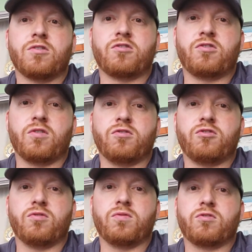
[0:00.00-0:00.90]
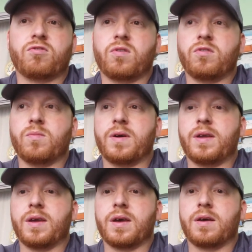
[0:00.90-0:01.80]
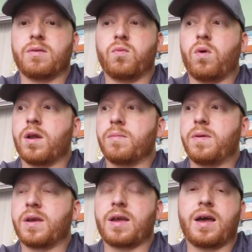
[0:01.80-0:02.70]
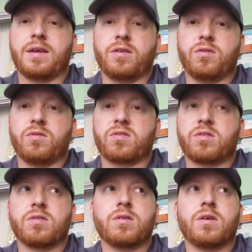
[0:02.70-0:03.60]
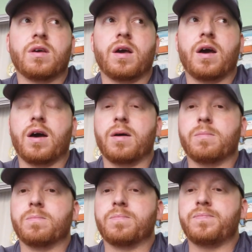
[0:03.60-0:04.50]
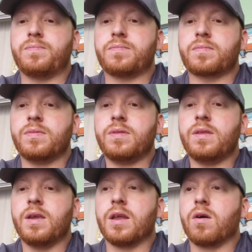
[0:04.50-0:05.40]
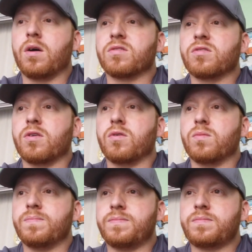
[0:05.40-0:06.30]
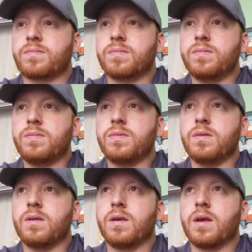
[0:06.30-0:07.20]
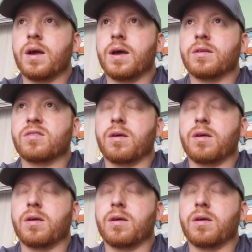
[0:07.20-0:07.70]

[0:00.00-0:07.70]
Showed you, show you my uh, water pick I use. Um, and also uh,